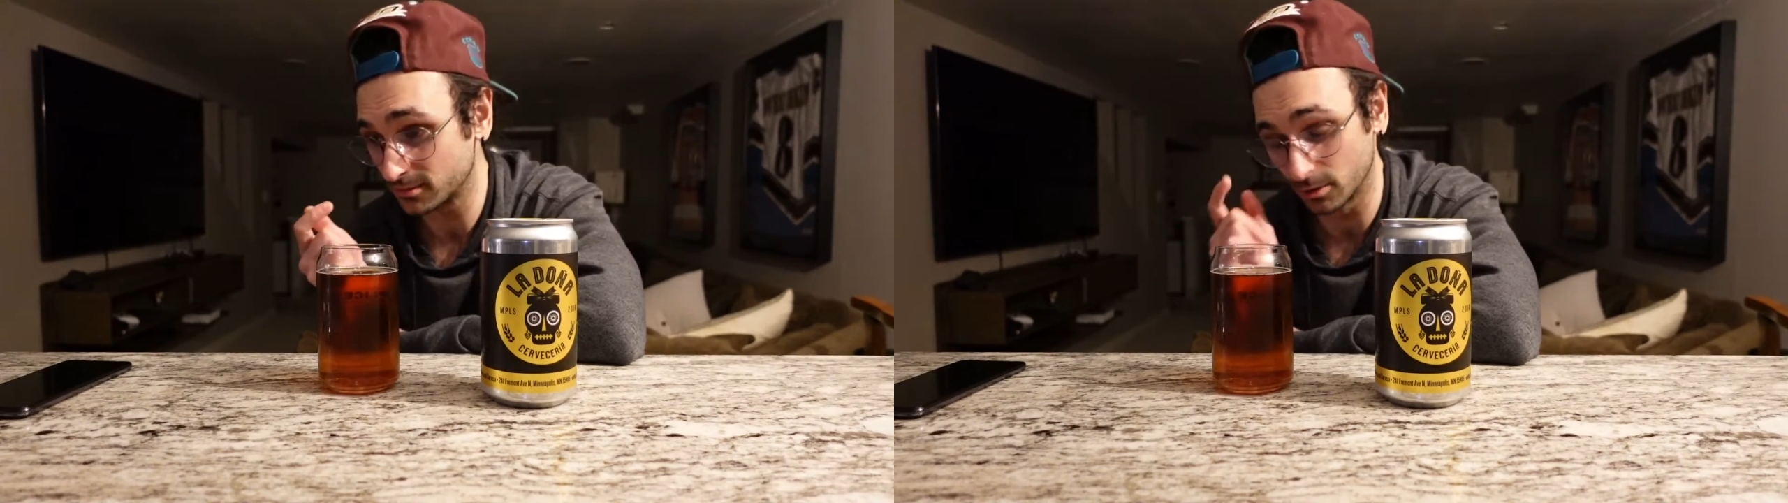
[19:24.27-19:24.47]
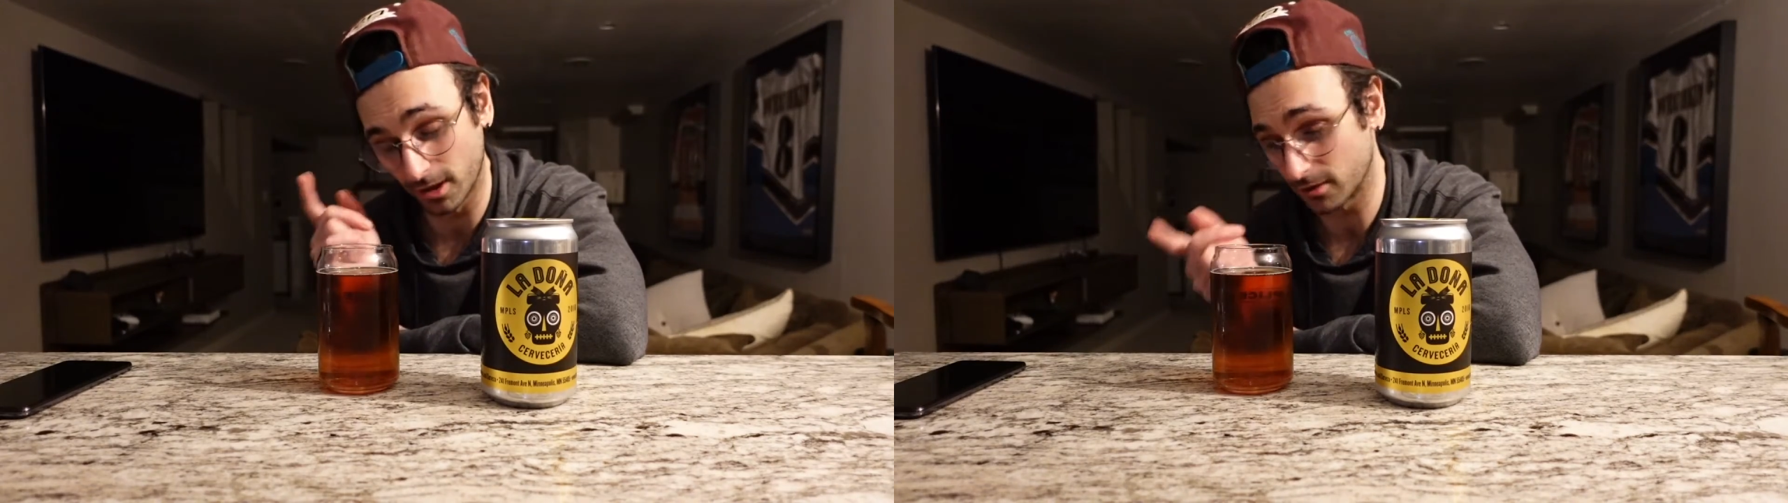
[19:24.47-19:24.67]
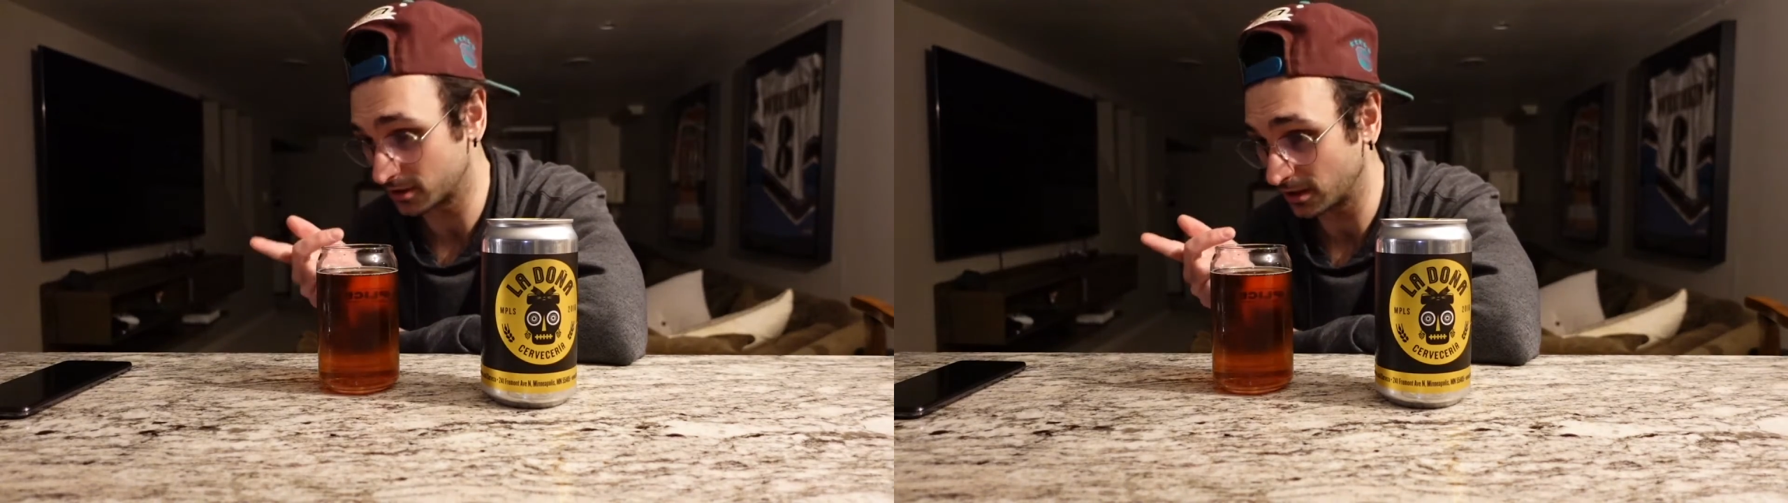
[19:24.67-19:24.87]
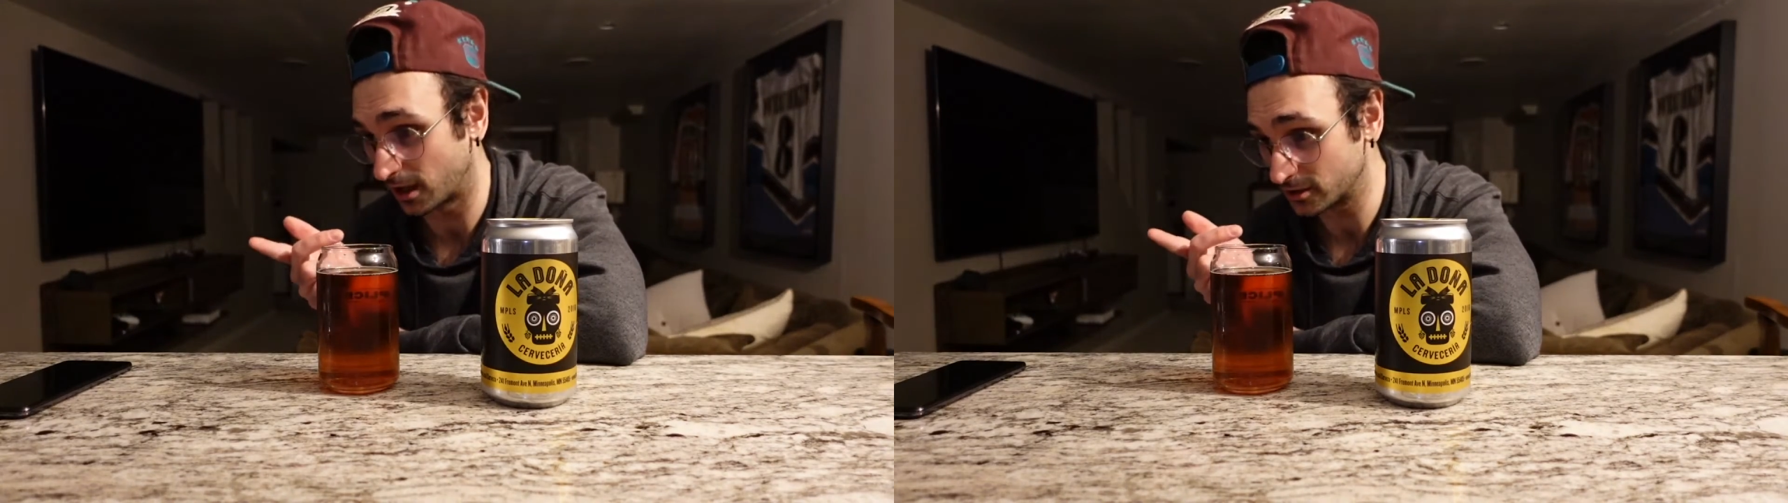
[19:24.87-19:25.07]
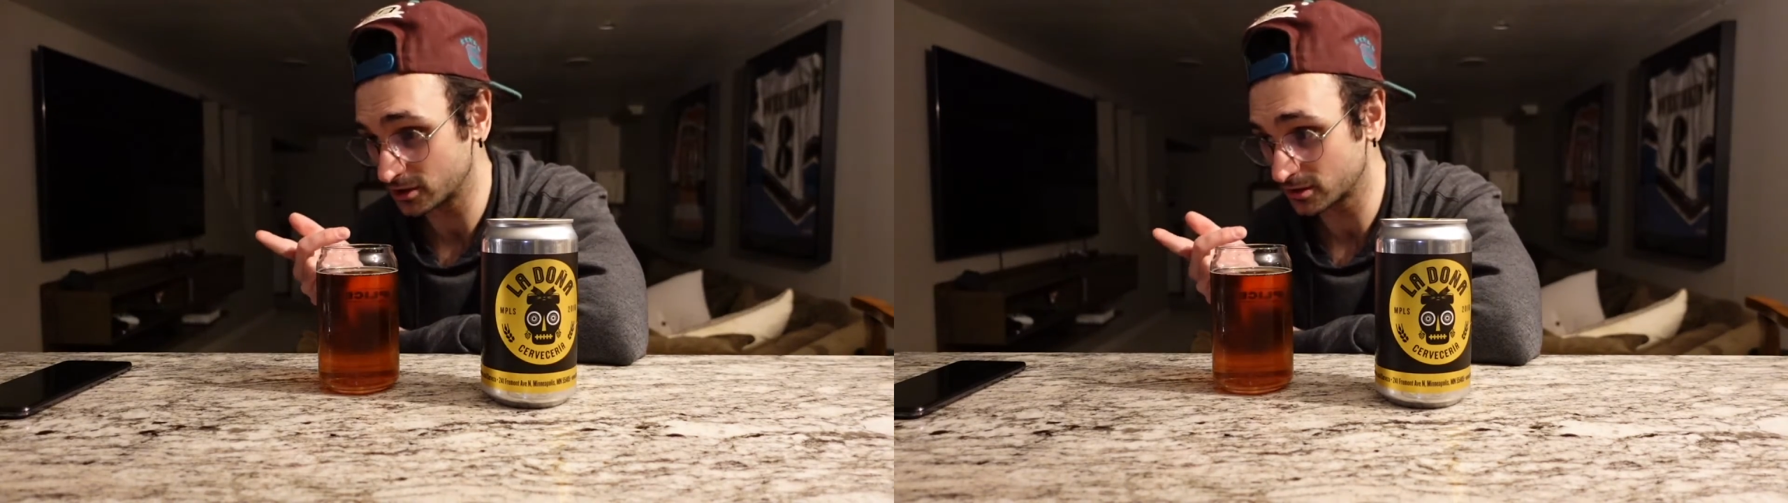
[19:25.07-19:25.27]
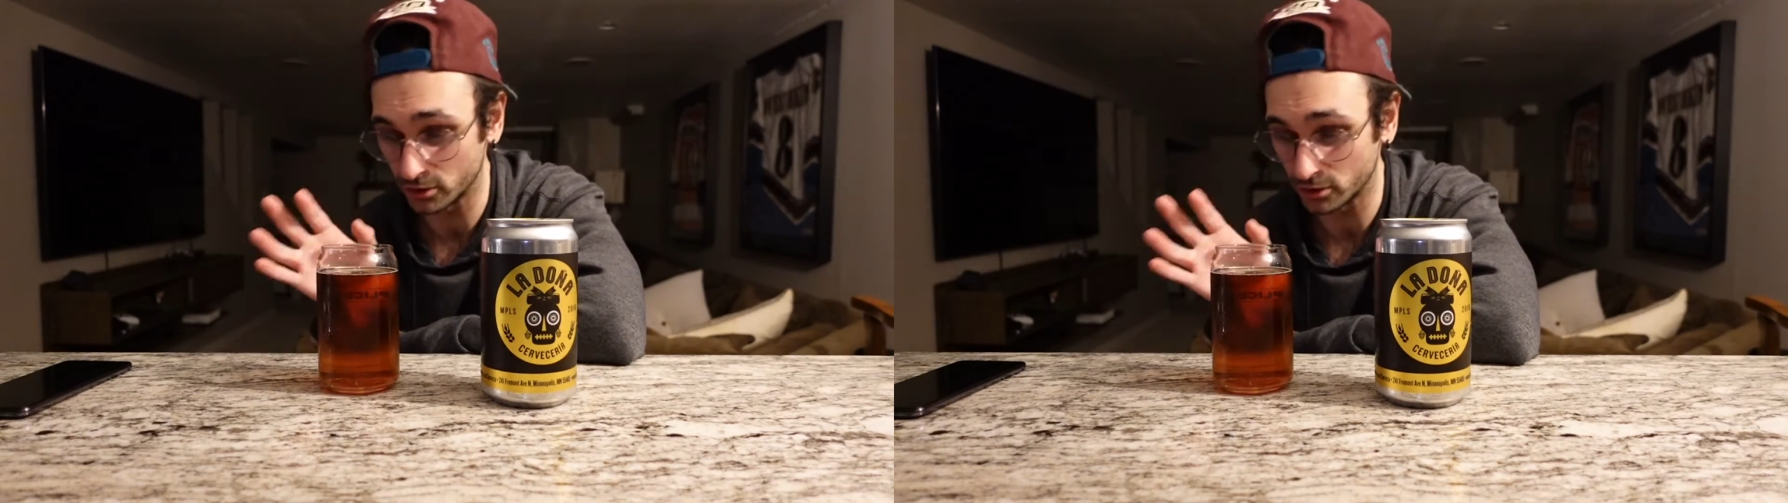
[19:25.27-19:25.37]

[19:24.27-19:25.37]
you were out to lunch, or